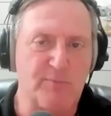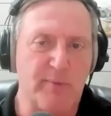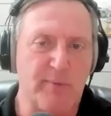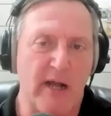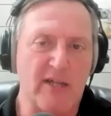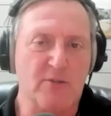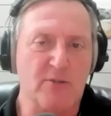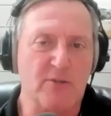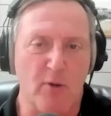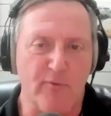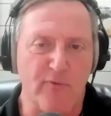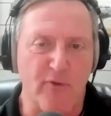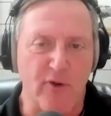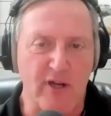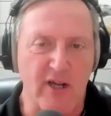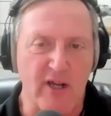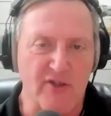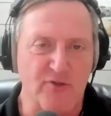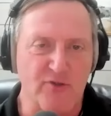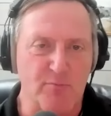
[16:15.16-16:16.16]
responsible
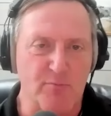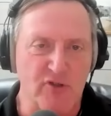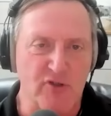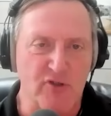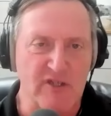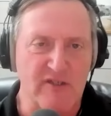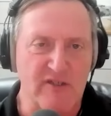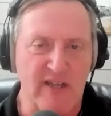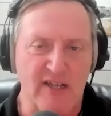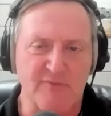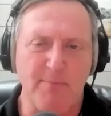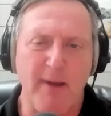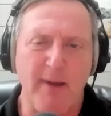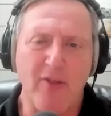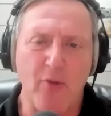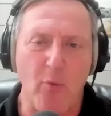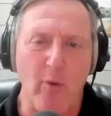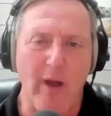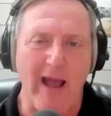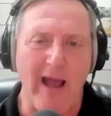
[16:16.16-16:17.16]
for customer success,
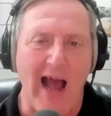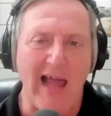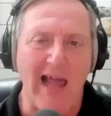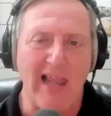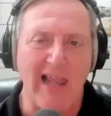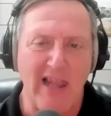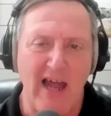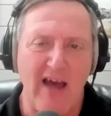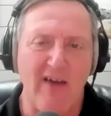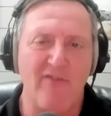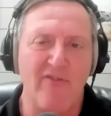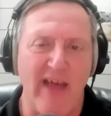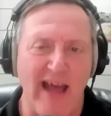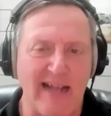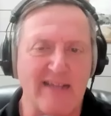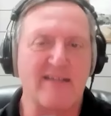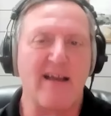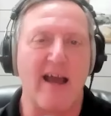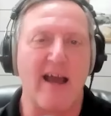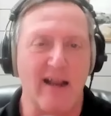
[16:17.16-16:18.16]
by the way, I love
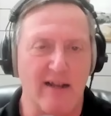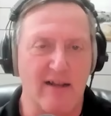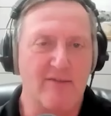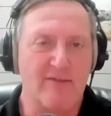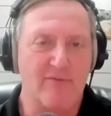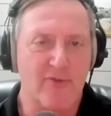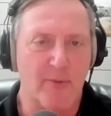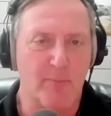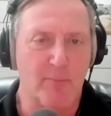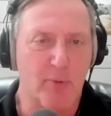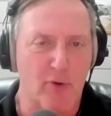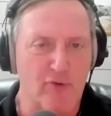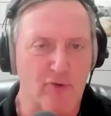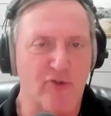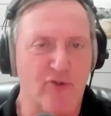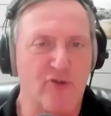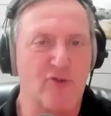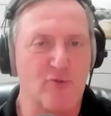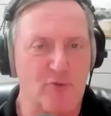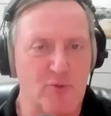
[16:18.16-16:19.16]
that title, the
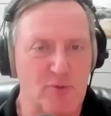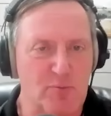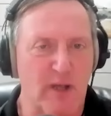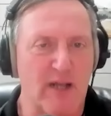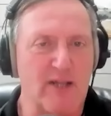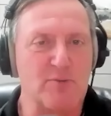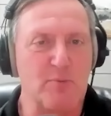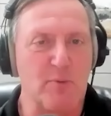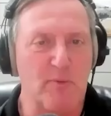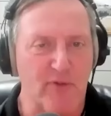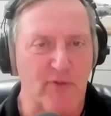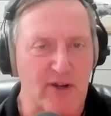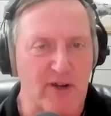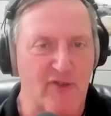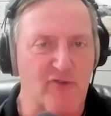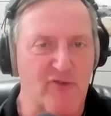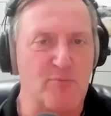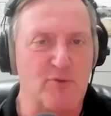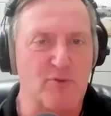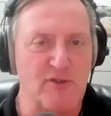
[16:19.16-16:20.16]
person who's responsible for
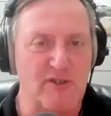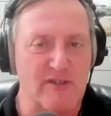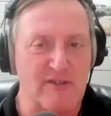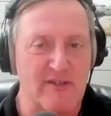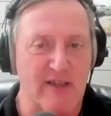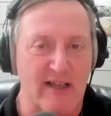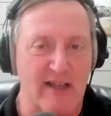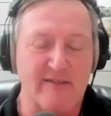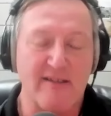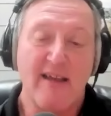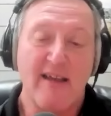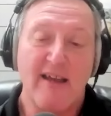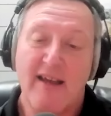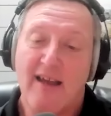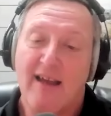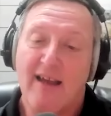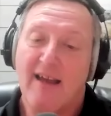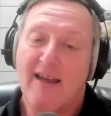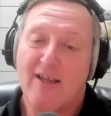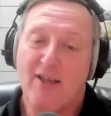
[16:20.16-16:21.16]
customer success.
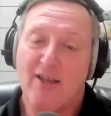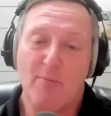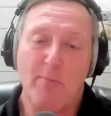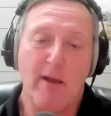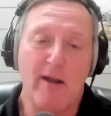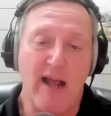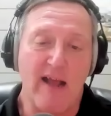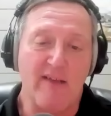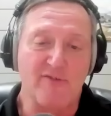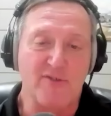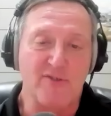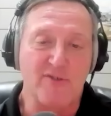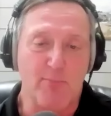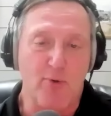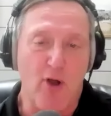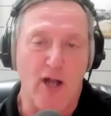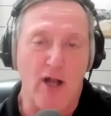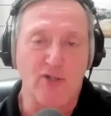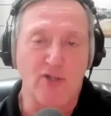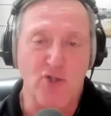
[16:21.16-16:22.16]
You better have
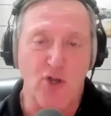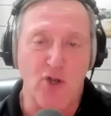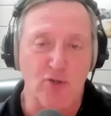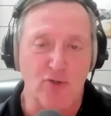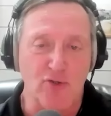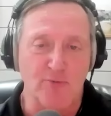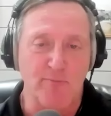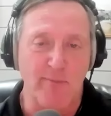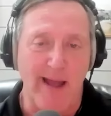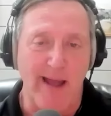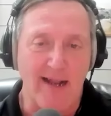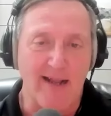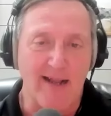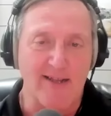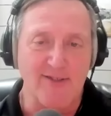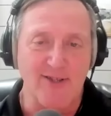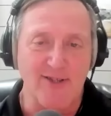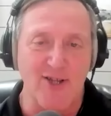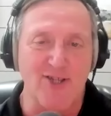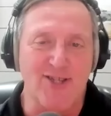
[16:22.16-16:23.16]
some broad shoulders, Matt,
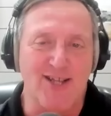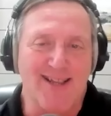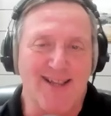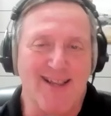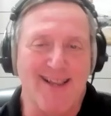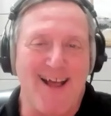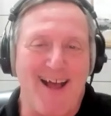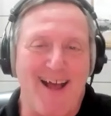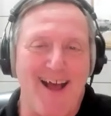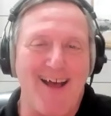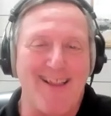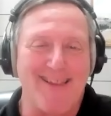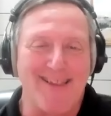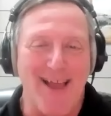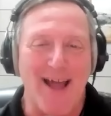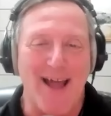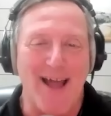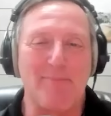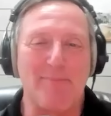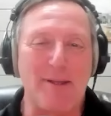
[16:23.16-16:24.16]
because there's a
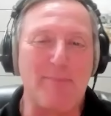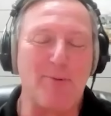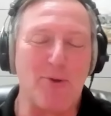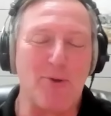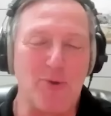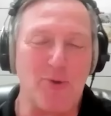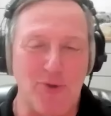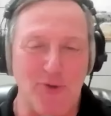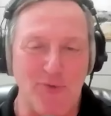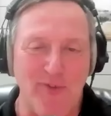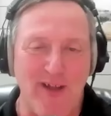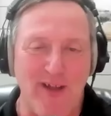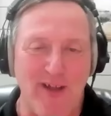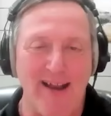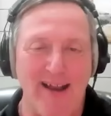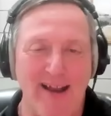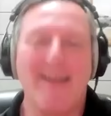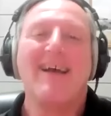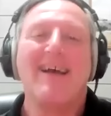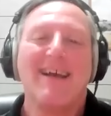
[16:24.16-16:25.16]
lot of people who
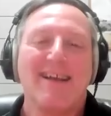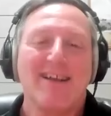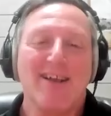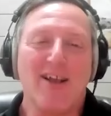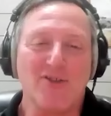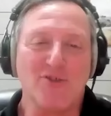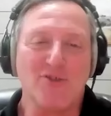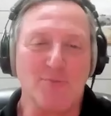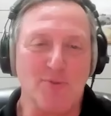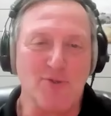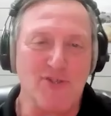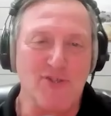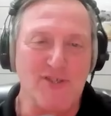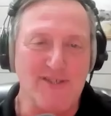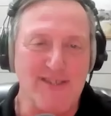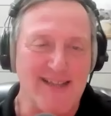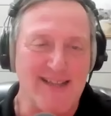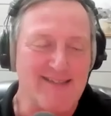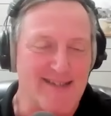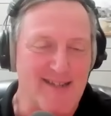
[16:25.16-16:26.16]
define customer
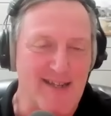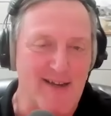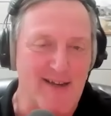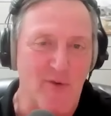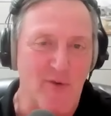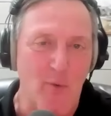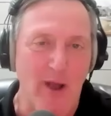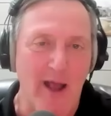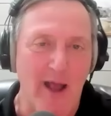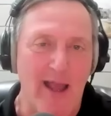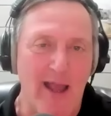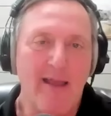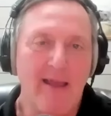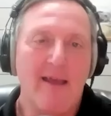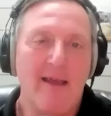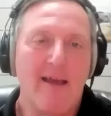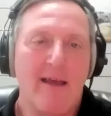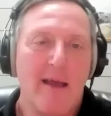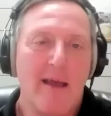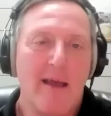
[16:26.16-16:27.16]
success a different way.